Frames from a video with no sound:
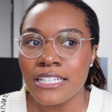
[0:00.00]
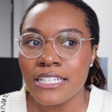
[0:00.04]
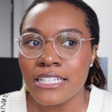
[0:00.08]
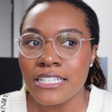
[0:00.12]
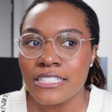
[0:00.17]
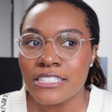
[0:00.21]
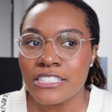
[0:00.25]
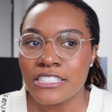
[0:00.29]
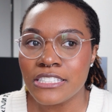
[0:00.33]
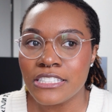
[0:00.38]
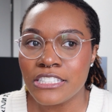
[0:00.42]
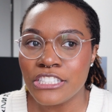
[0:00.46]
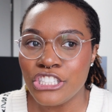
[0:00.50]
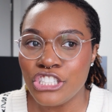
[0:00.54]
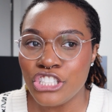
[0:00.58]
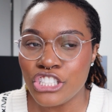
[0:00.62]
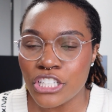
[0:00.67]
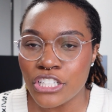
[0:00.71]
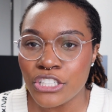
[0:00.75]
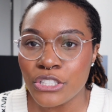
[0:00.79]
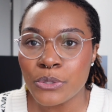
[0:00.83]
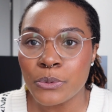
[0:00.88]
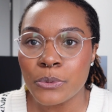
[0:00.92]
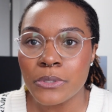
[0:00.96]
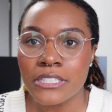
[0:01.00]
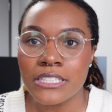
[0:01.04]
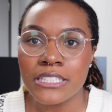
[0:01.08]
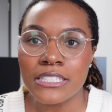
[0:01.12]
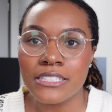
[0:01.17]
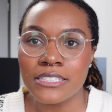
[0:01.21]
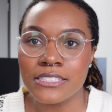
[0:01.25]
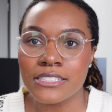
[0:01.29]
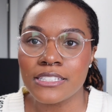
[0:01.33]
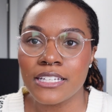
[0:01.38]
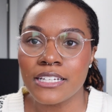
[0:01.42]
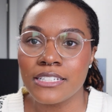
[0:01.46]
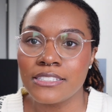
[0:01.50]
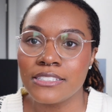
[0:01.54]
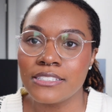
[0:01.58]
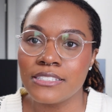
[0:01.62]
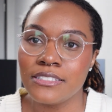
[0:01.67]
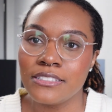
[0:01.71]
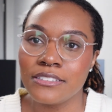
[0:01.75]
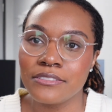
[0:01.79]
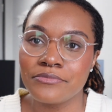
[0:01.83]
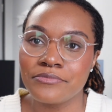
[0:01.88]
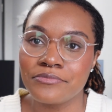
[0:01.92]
is genuinely disgusting.